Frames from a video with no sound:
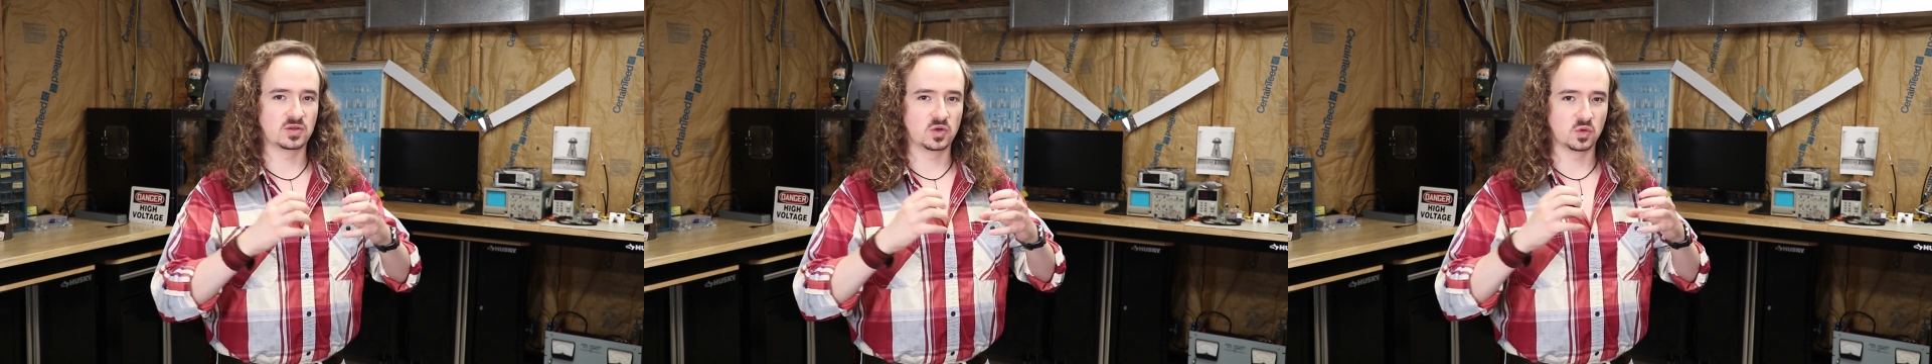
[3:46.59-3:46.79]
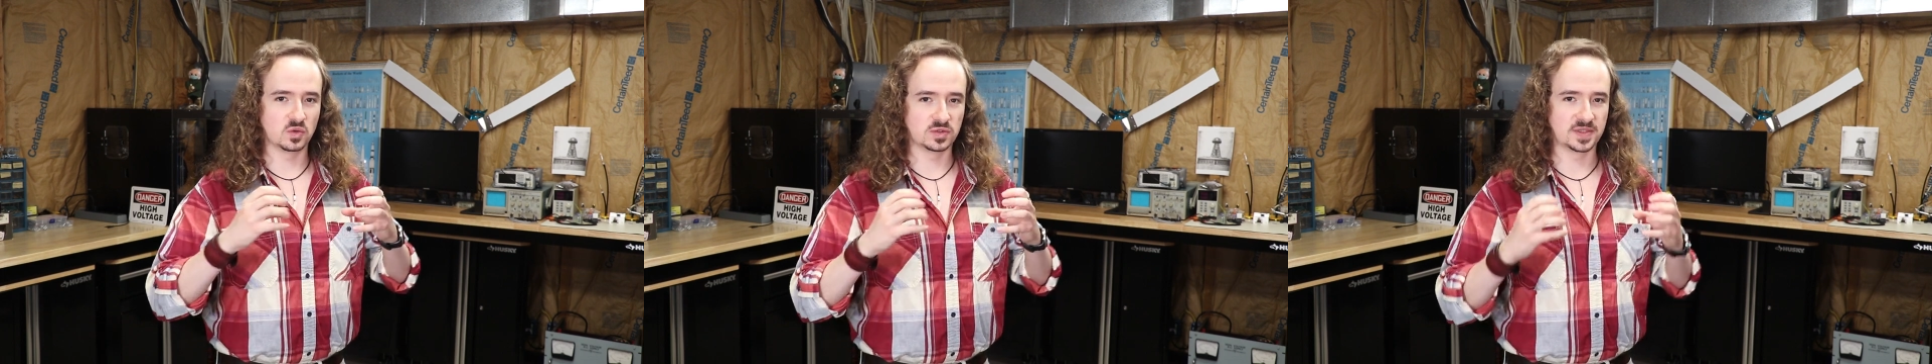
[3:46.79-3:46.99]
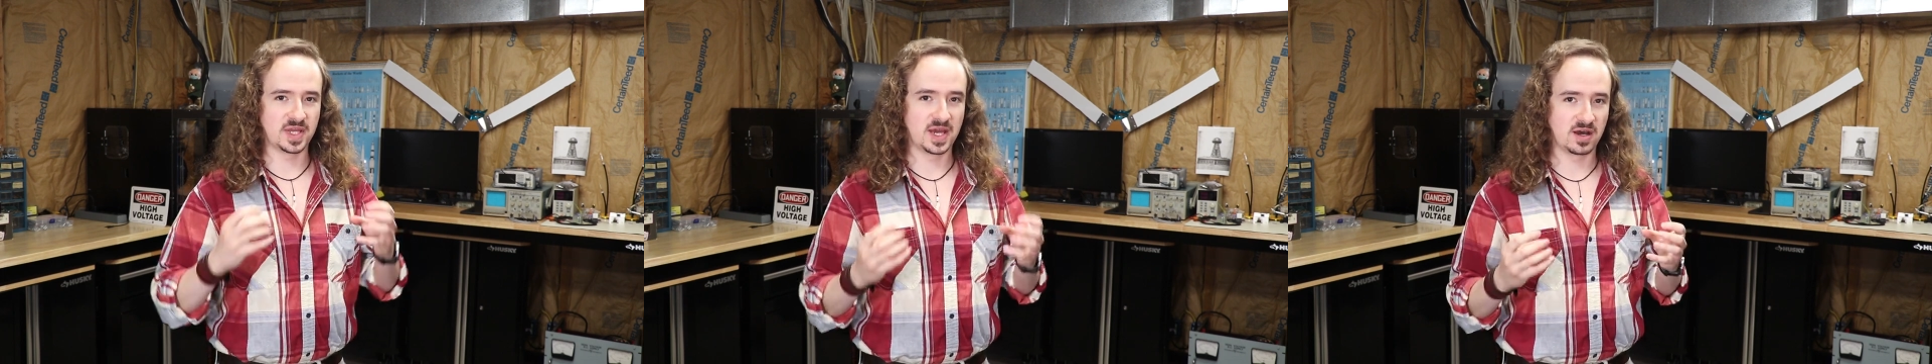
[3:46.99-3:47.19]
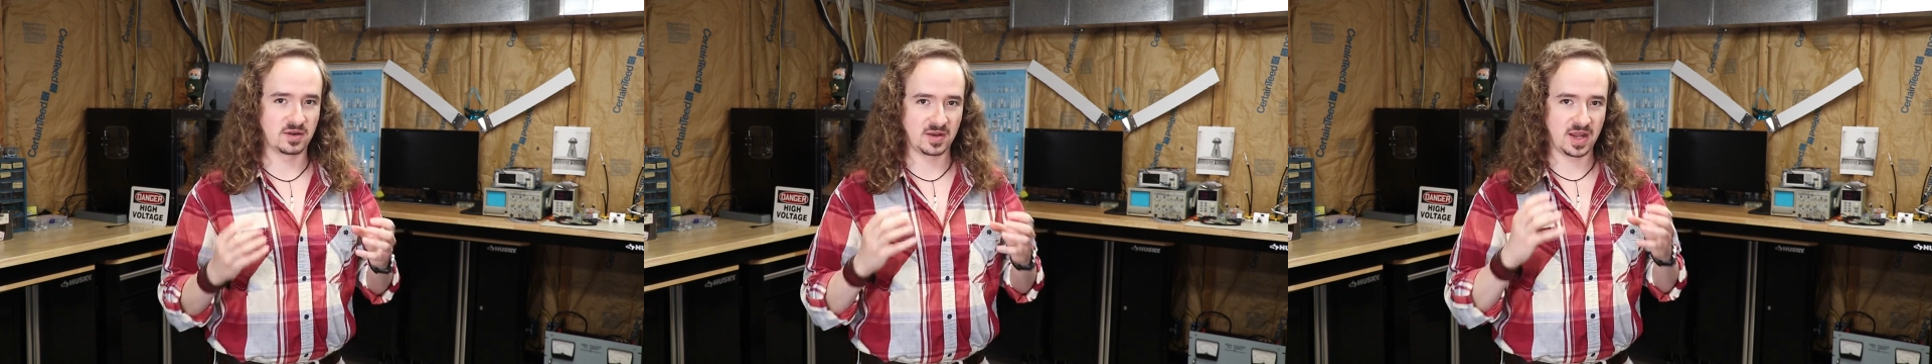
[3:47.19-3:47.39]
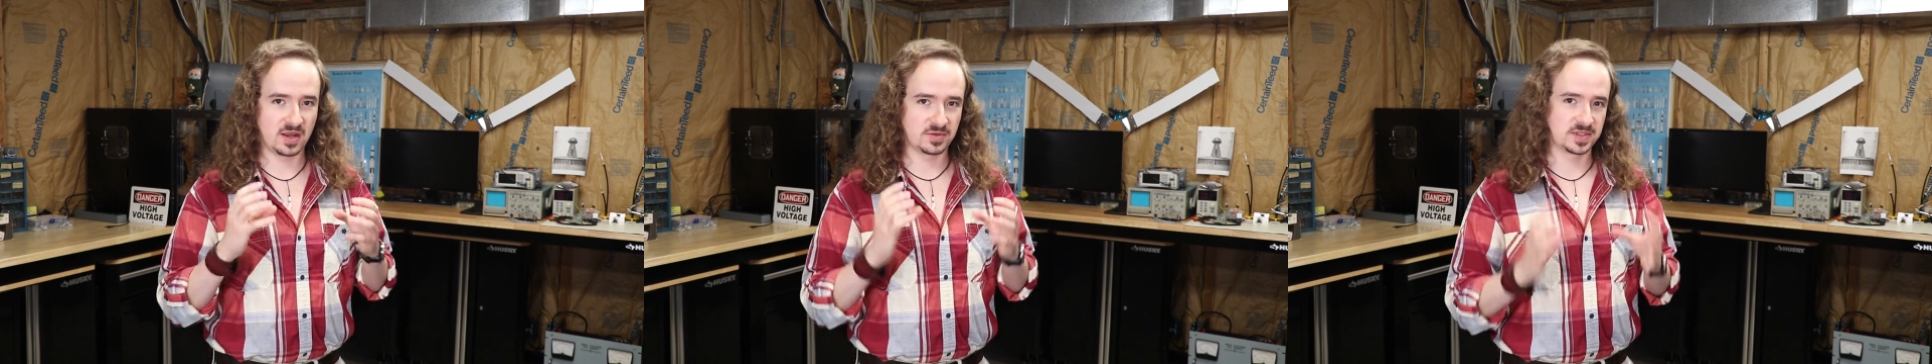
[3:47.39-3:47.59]
cools
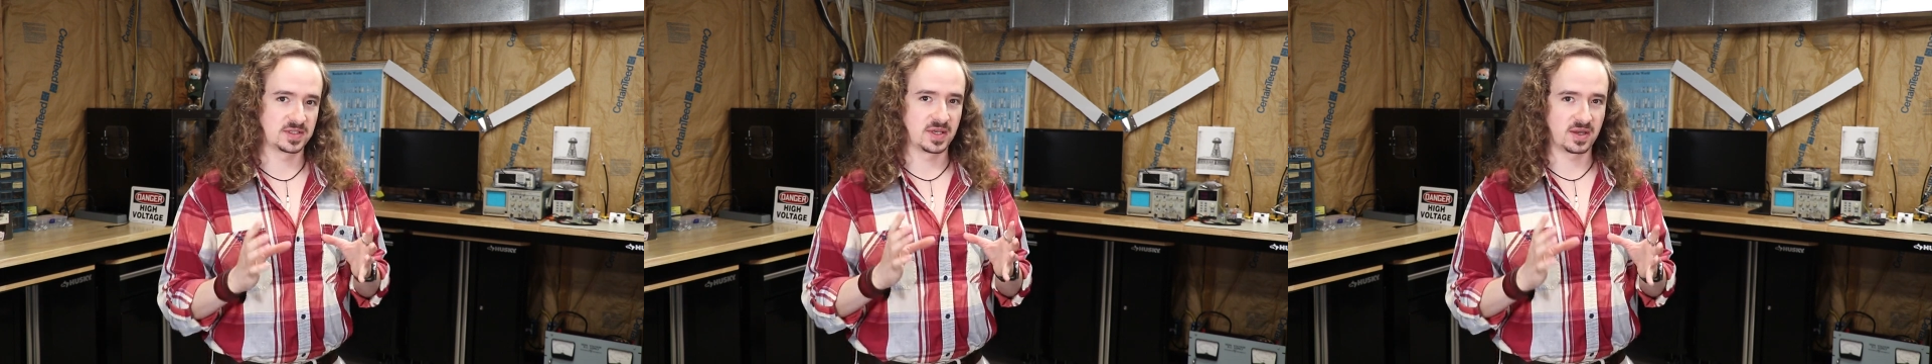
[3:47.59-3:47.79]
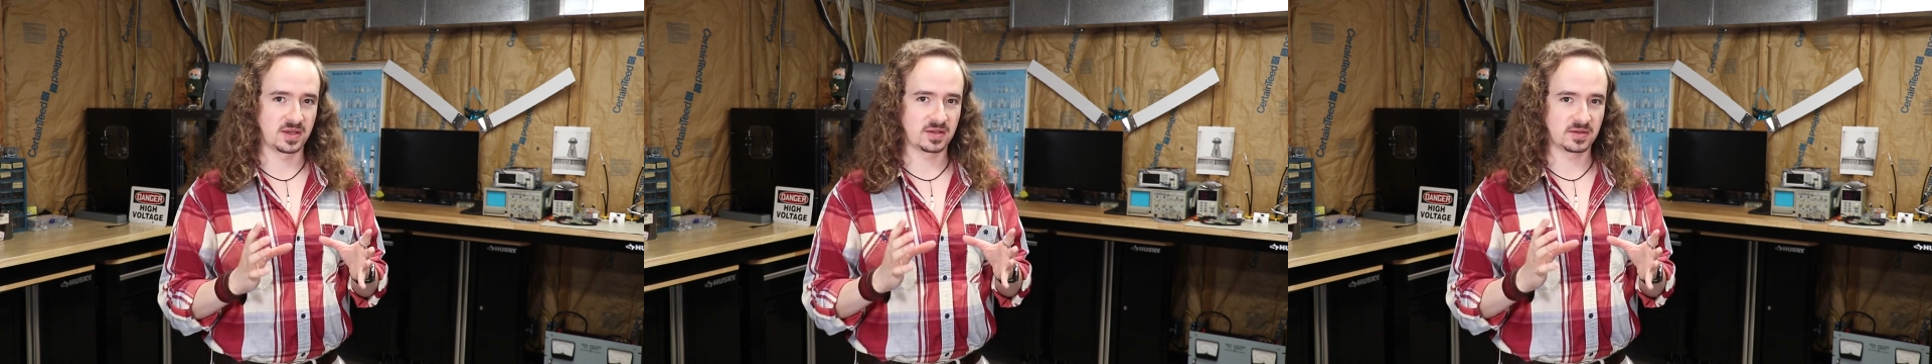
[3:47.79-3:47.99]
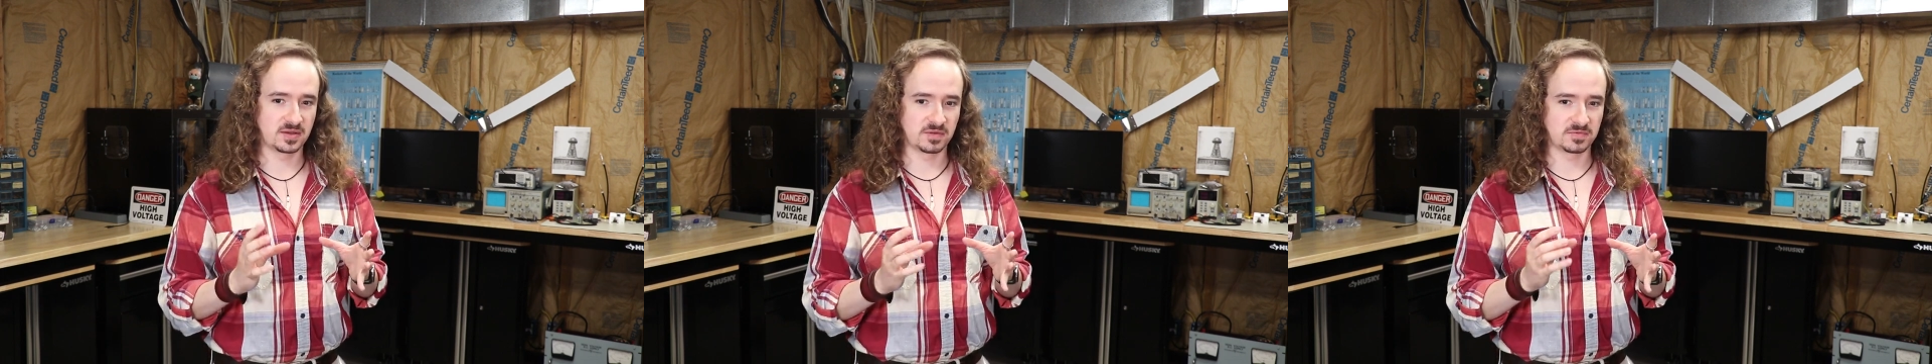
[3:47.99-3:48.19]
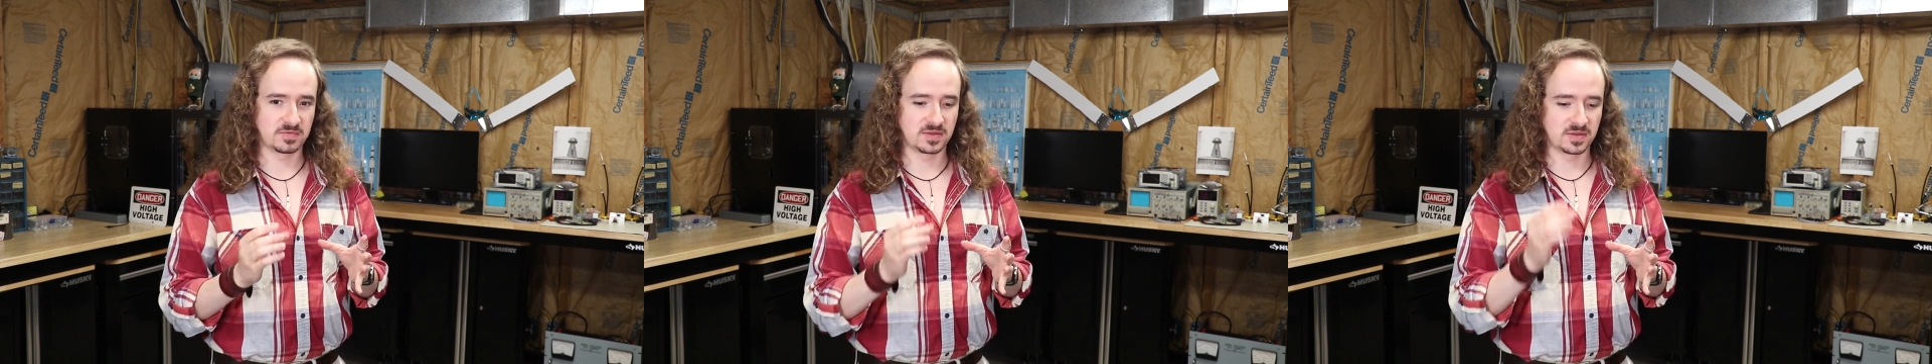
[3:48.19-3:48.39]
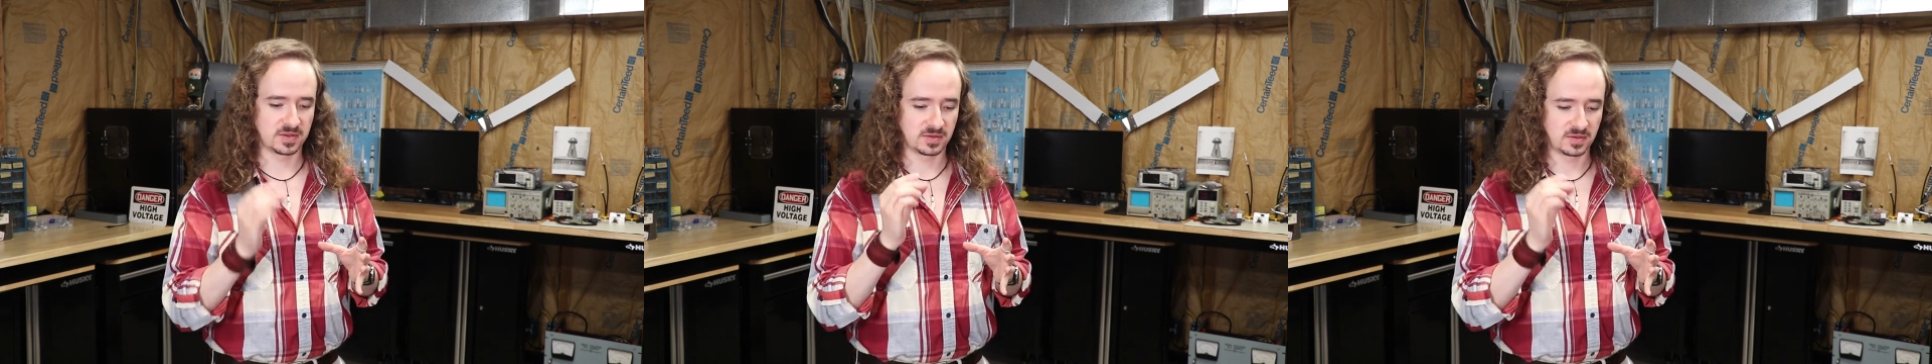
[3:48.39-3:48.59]
down outside
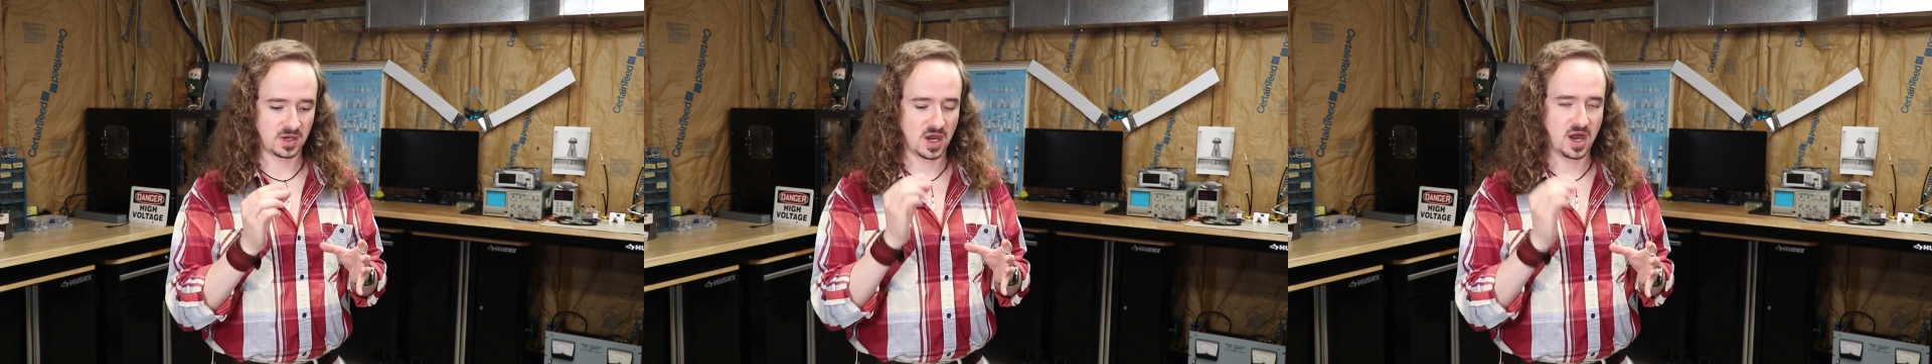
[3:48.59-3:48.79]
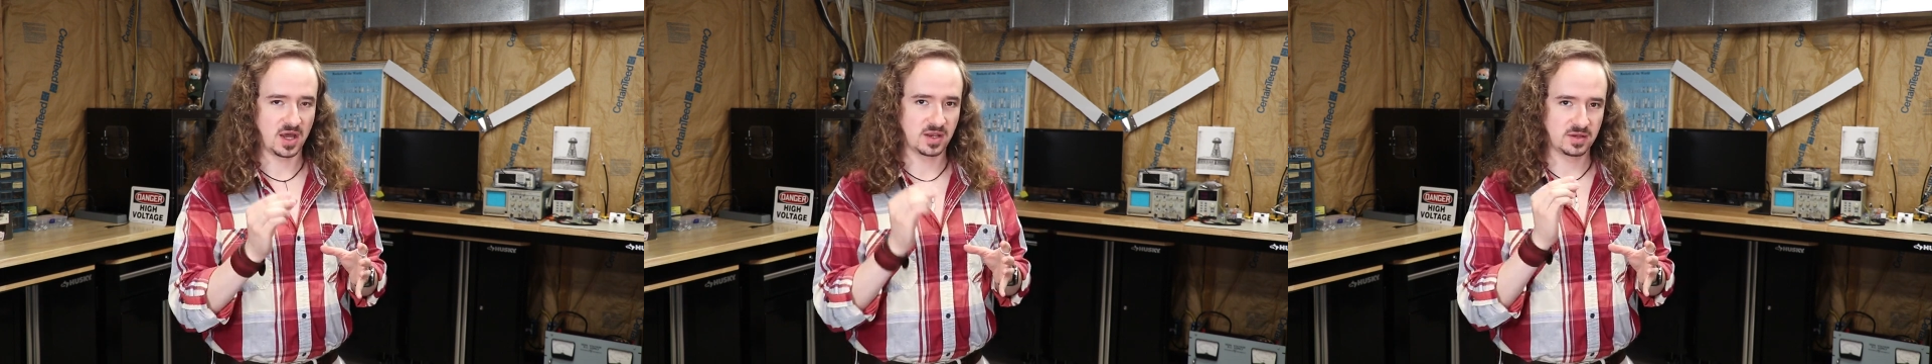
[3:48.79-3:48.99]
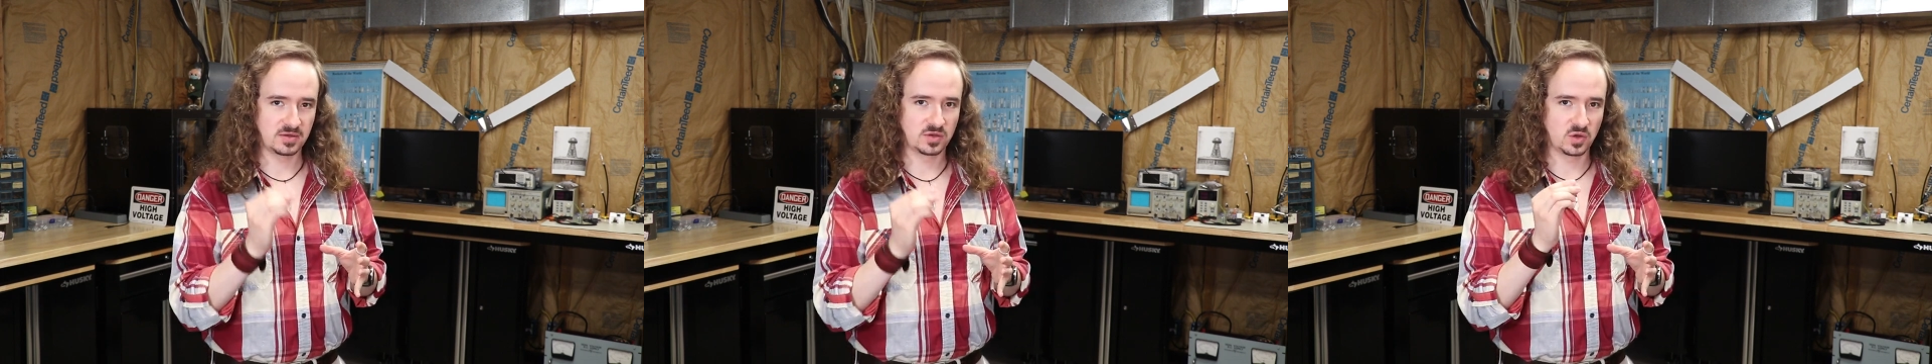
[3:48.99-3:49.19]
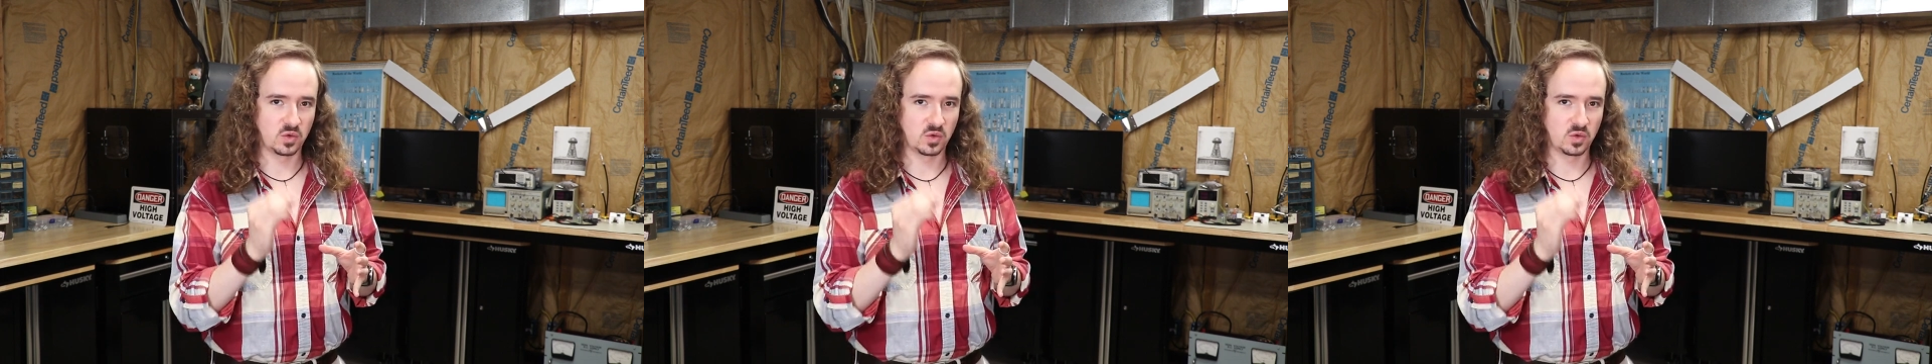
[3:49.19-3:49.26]
of the hot